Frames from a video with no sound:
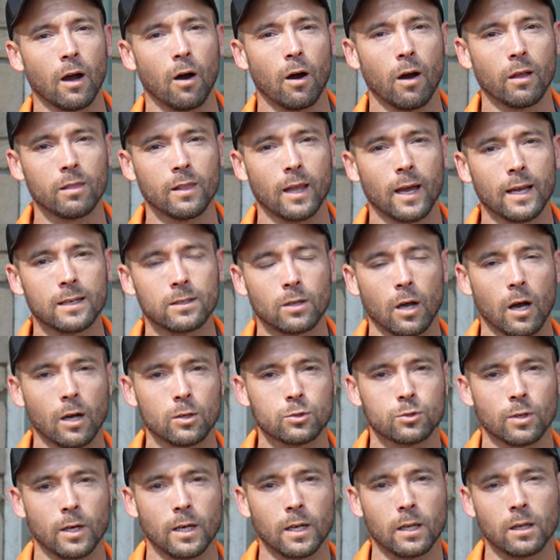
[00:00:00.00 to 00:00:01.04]
online
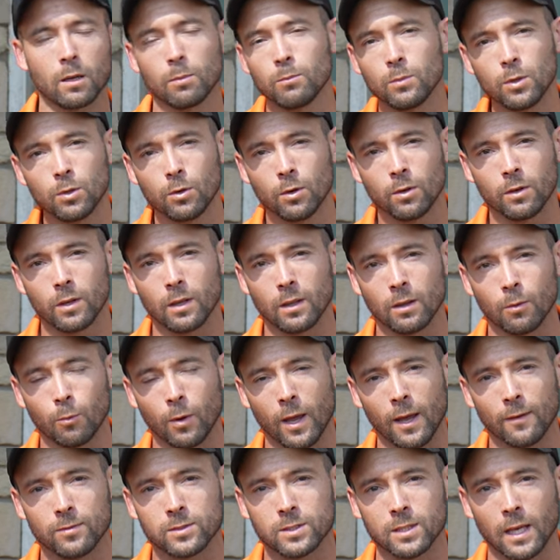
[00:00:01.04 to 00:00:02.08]
dog training community that
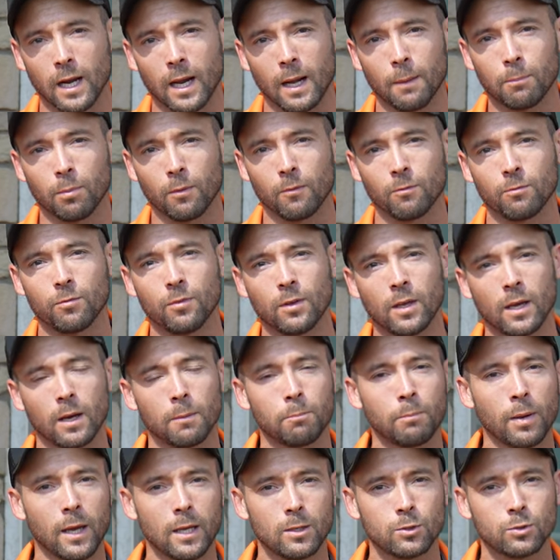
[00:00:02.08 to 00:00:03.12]
we have set up via
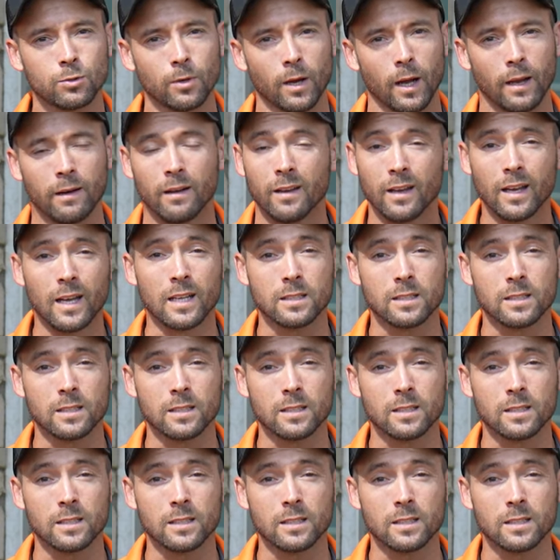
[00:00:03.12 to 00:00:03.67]
Patreon.